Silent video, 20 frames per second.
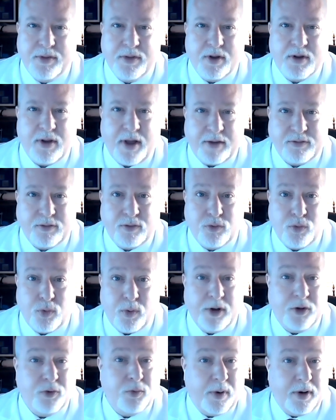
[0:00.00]
the class of
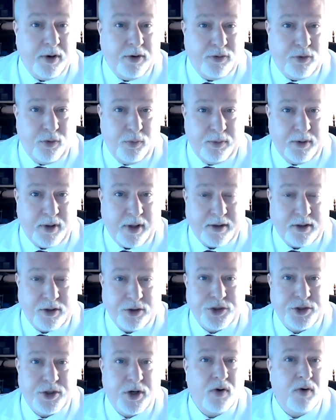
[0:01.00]
2022 would like to
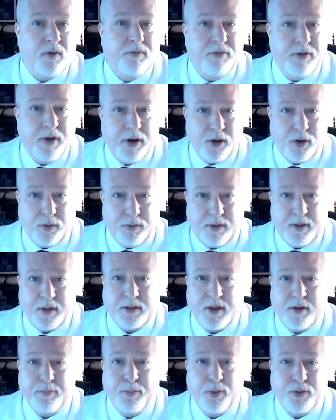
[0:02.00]
share a video that
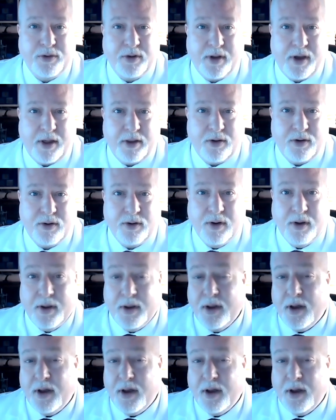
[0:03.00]
they put together